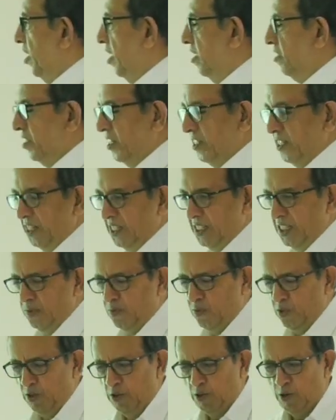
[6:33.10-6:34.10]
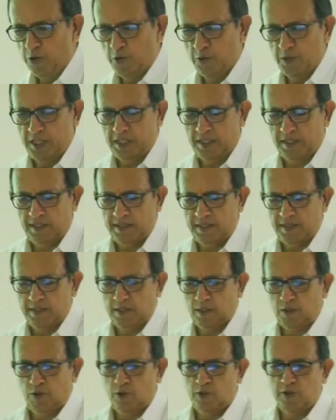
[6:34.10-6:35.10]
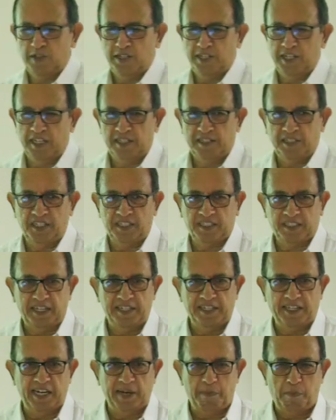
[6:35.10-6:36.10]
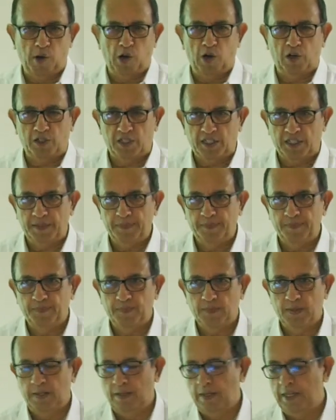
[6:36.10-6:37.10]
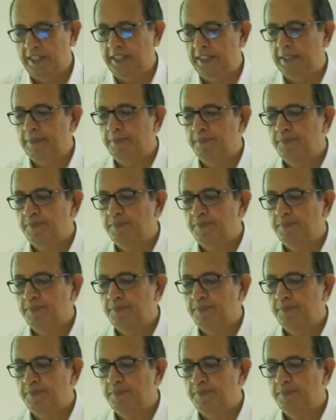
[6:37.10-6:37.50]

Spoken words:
artery disease? We all know that coronary arteries can get blocked. All right.